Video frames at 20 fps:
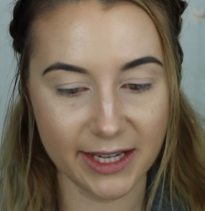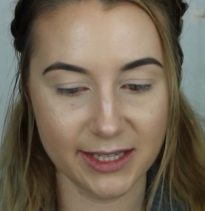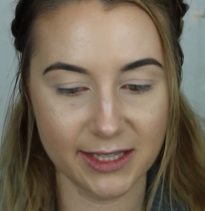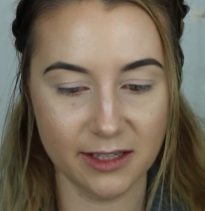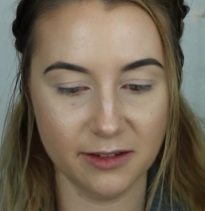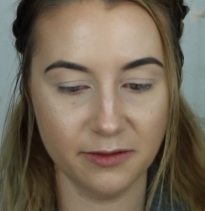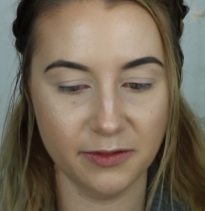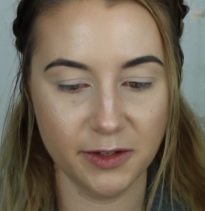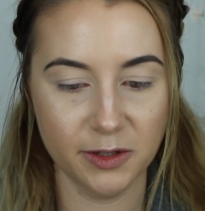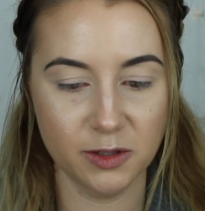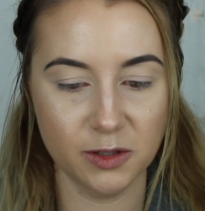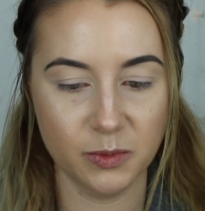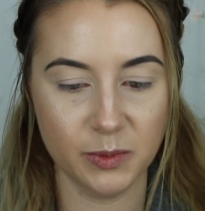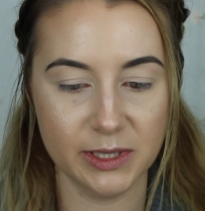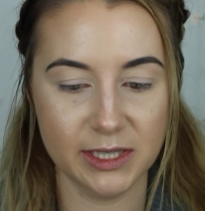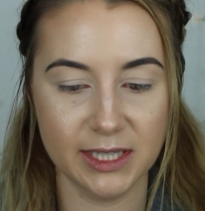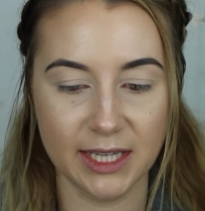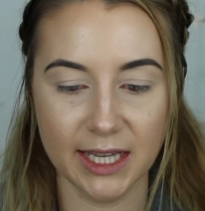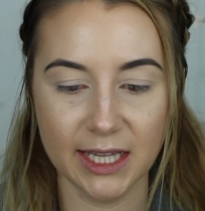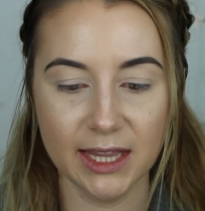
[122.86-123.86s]
is infused
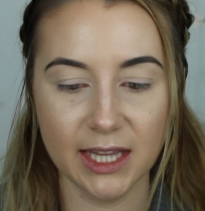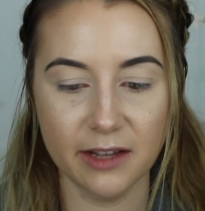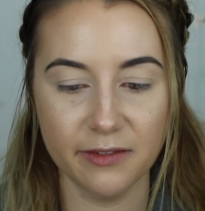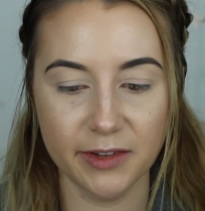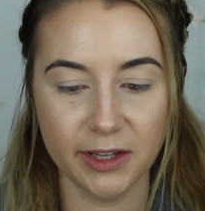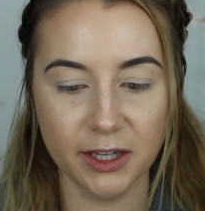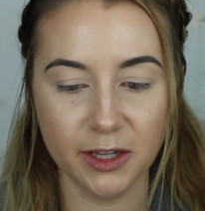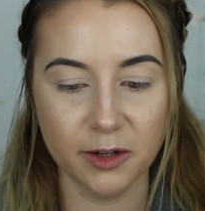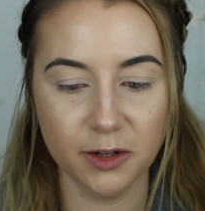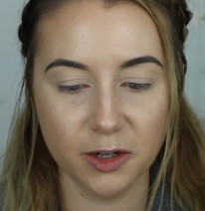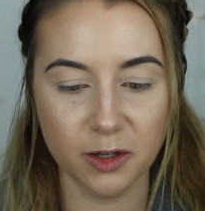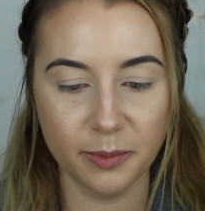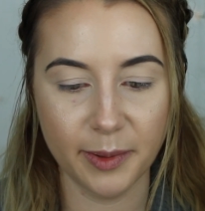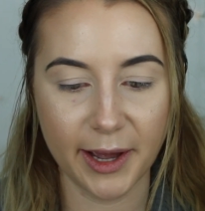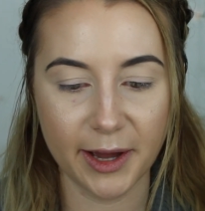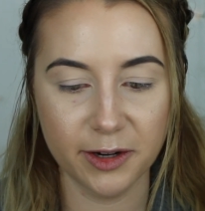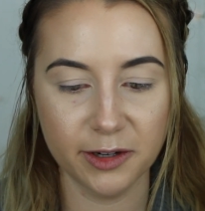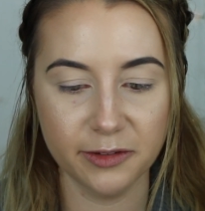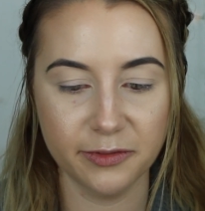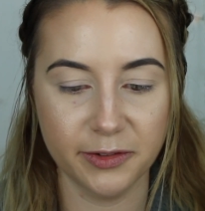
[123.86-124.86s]
with skin-loving cocoa
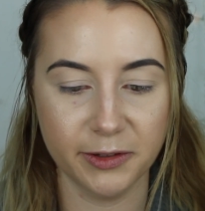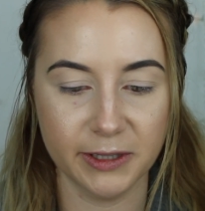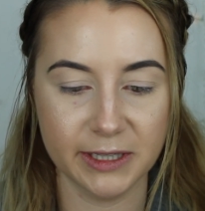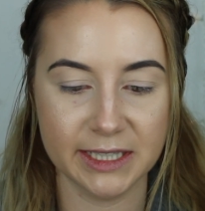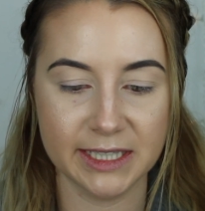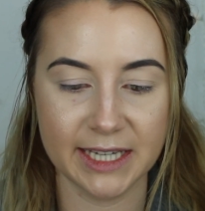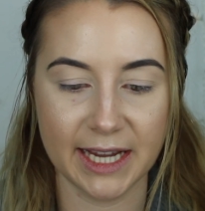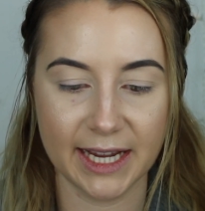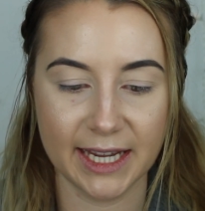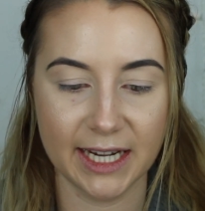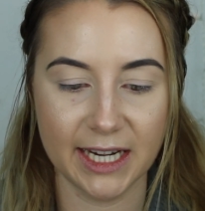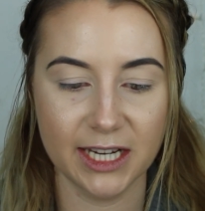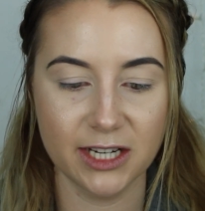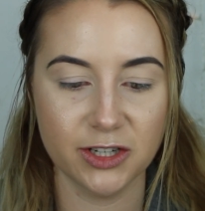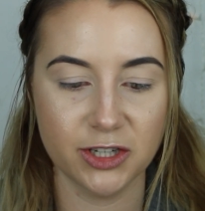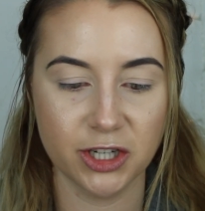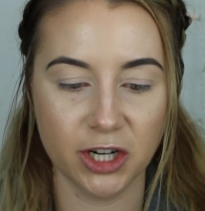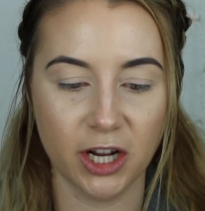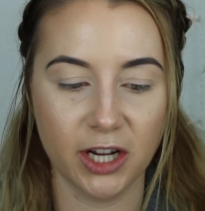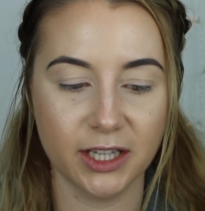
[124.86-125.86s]
powder for a
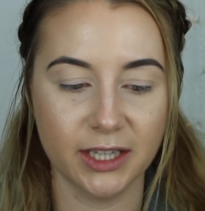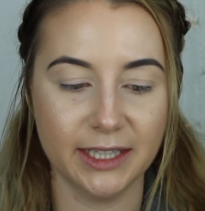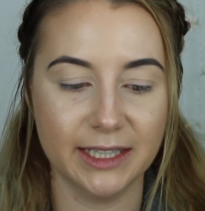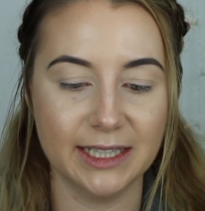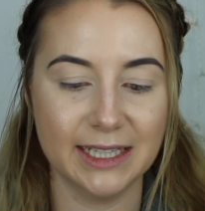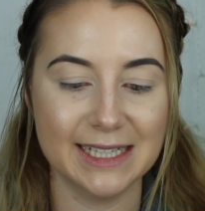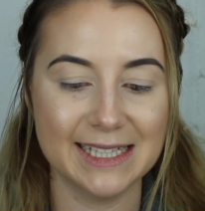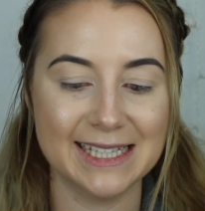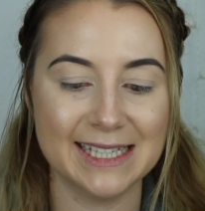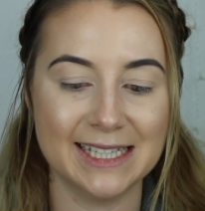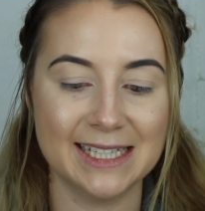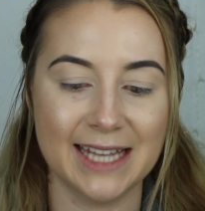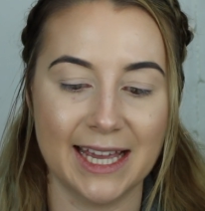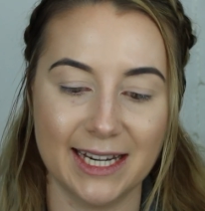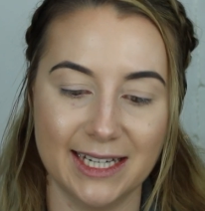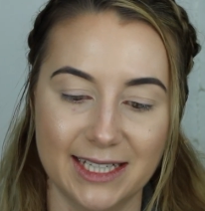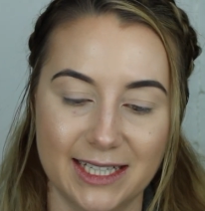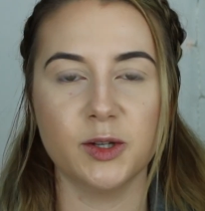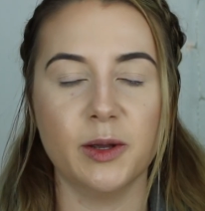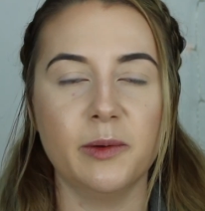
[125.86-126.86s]
decadent chocolate
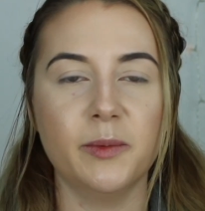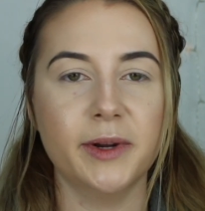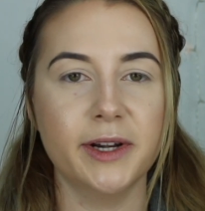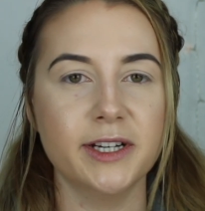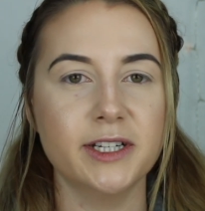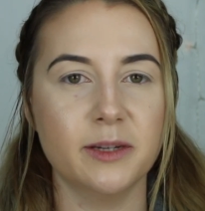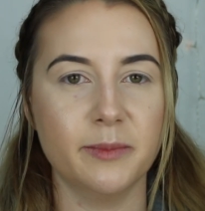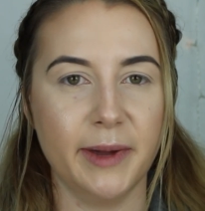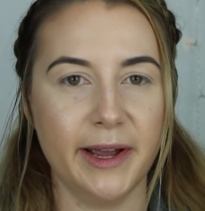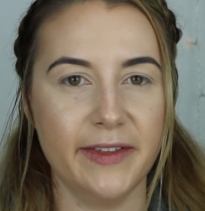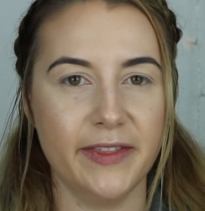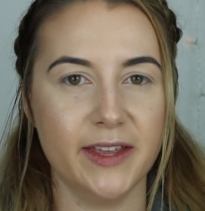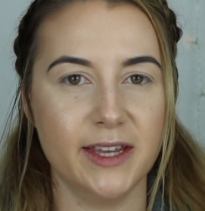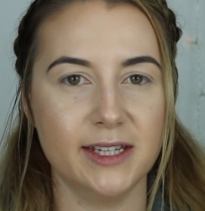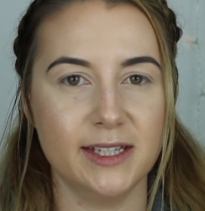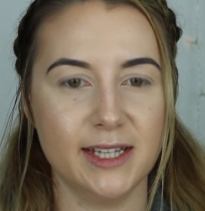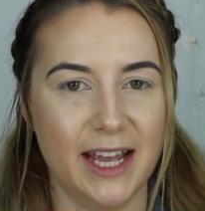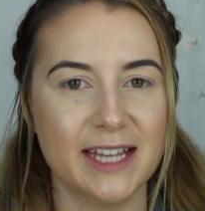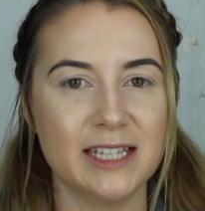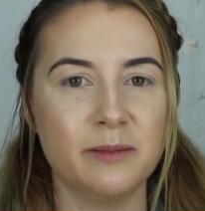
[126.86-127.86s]
scent. So I wanted to buy
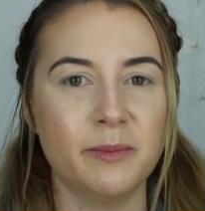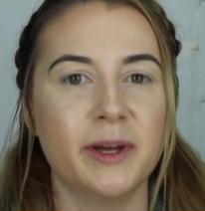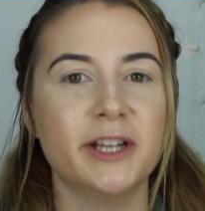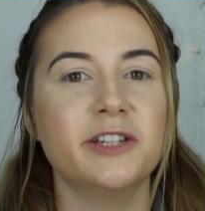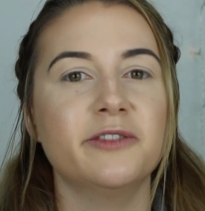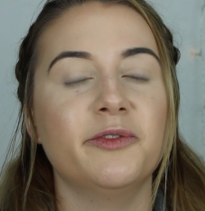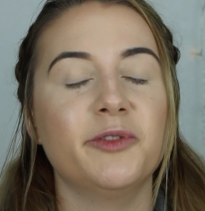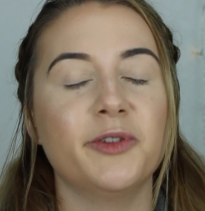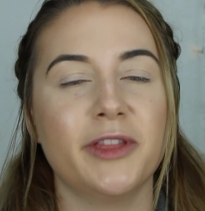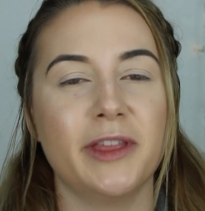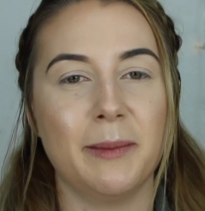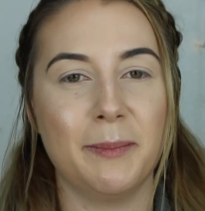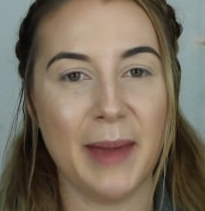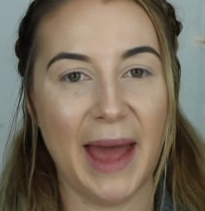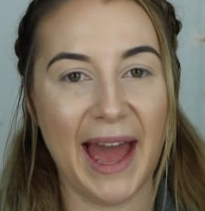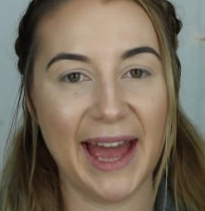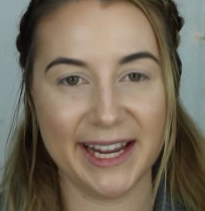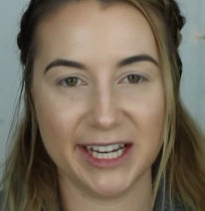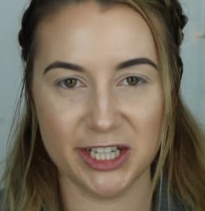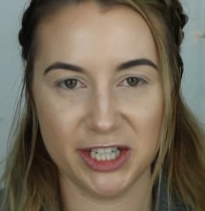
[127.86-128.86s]
this as much for the
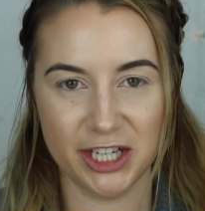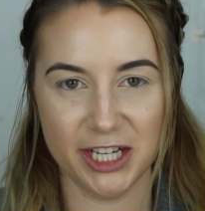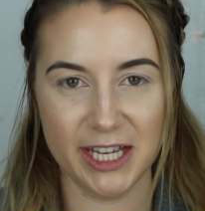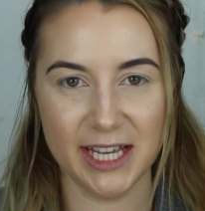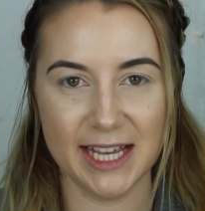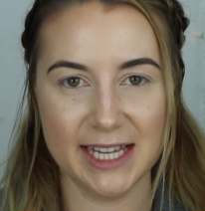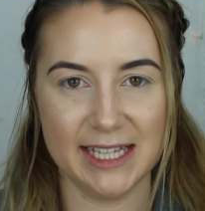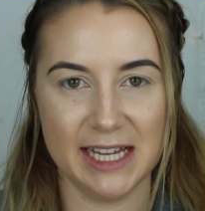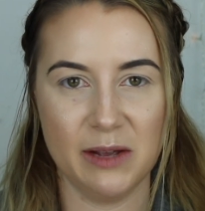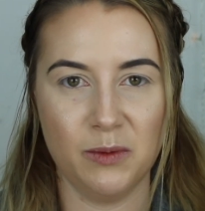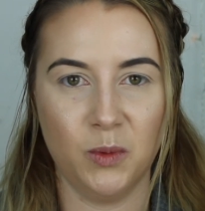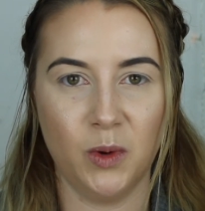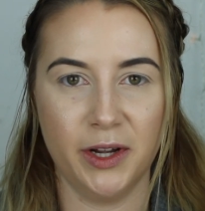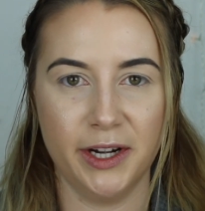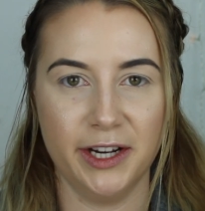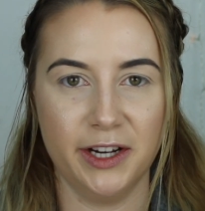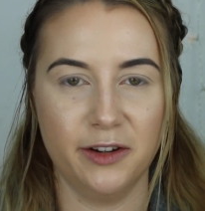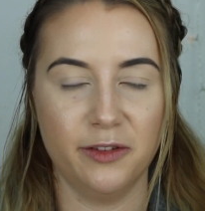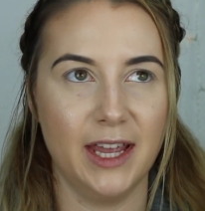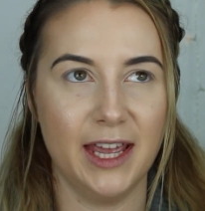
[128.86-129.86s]
packaging as I
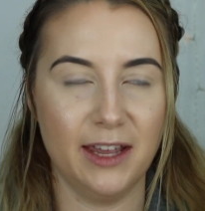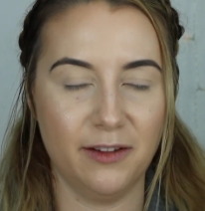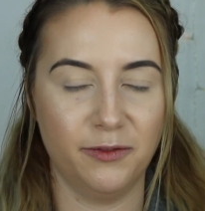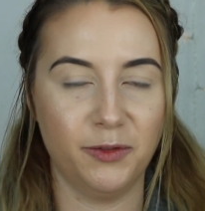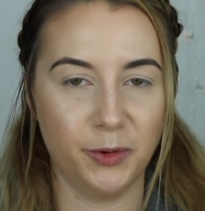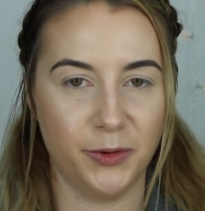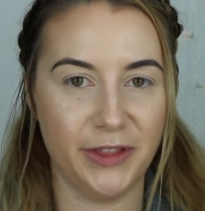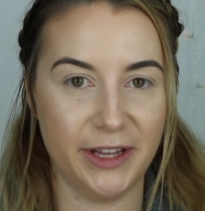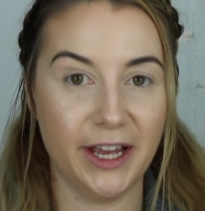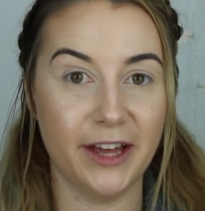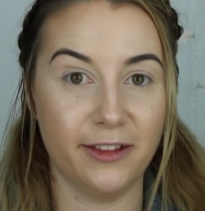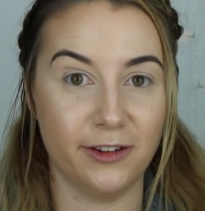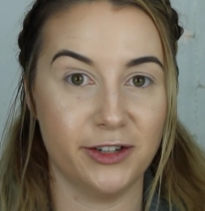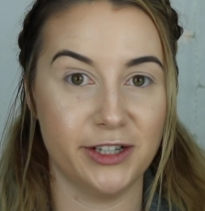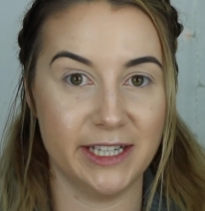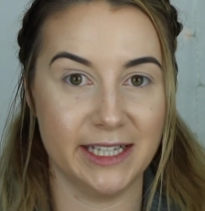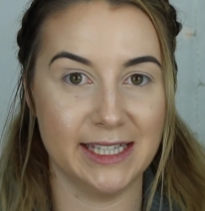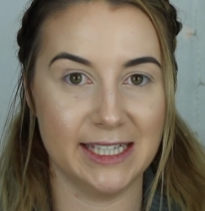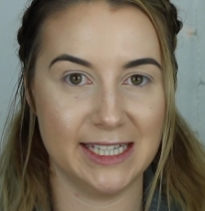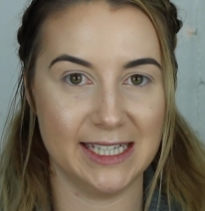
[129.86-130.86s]
wanted it for the colors
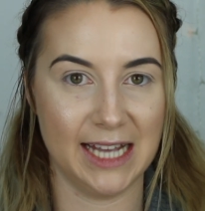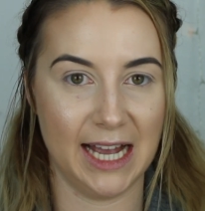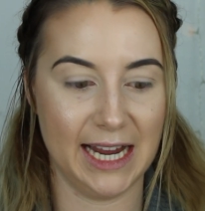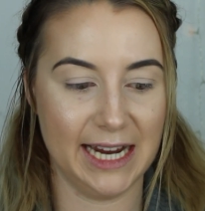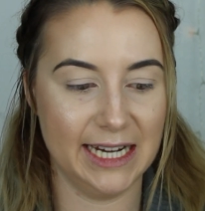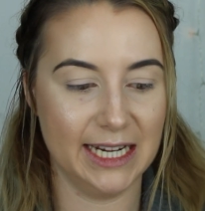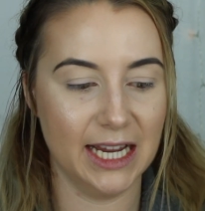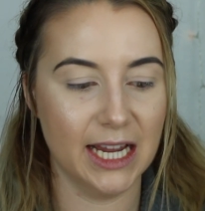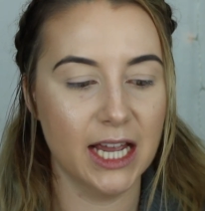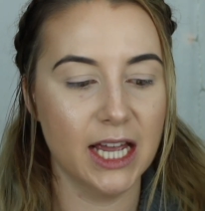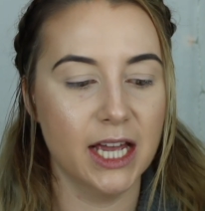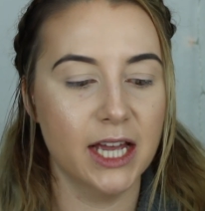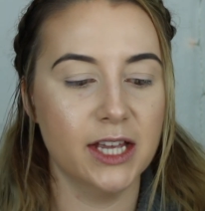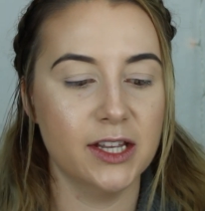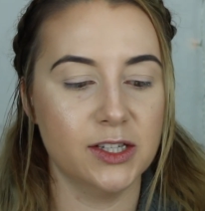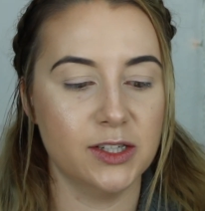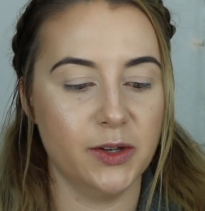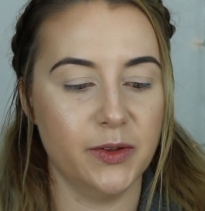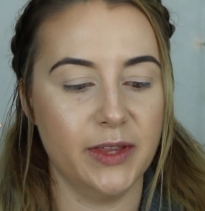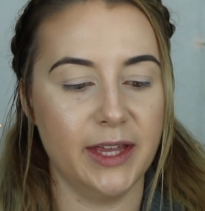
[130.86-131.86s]
inside.
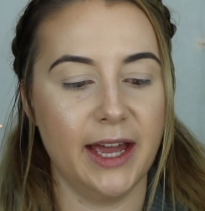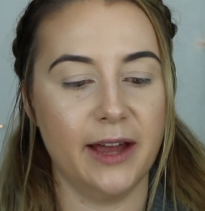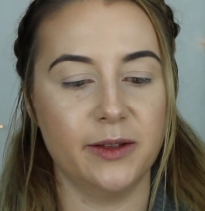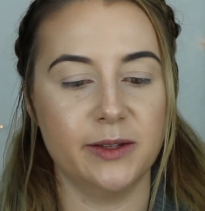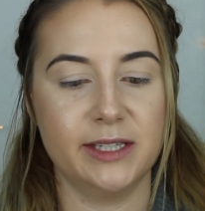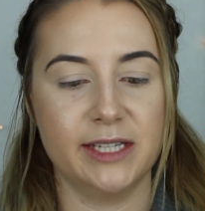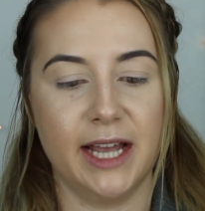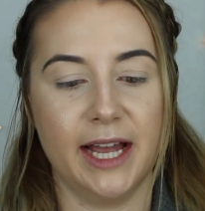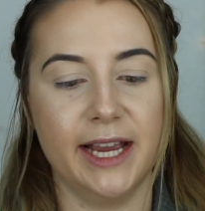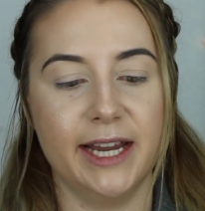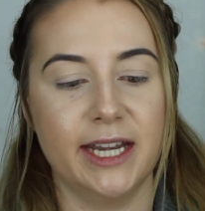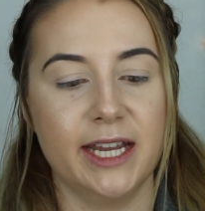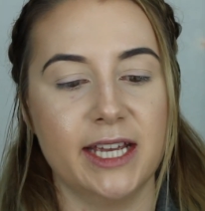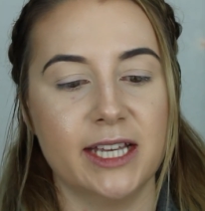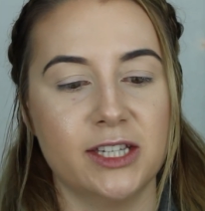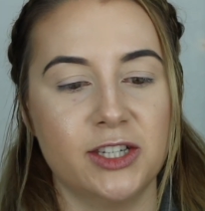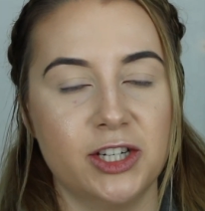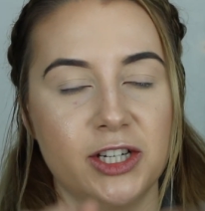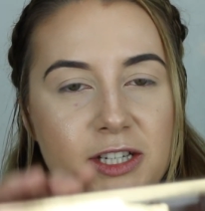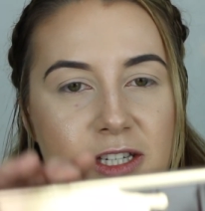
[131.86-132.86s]
So the outside
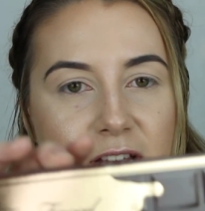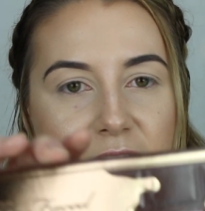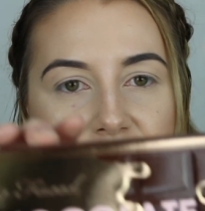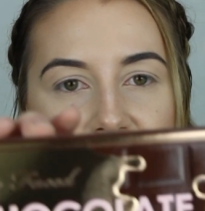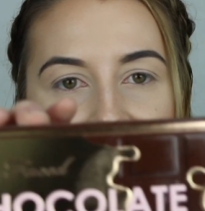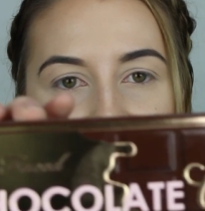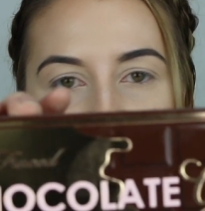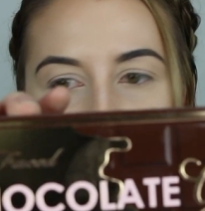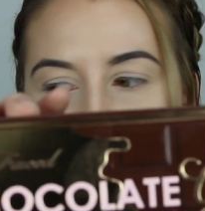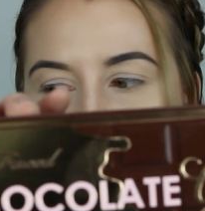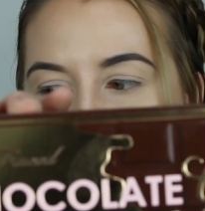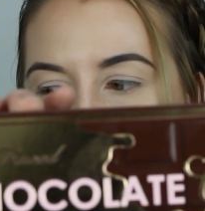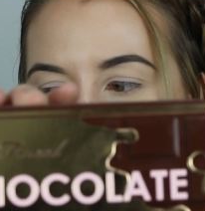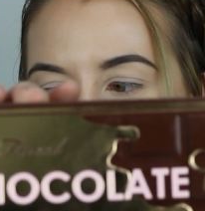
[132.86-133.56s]
is just a little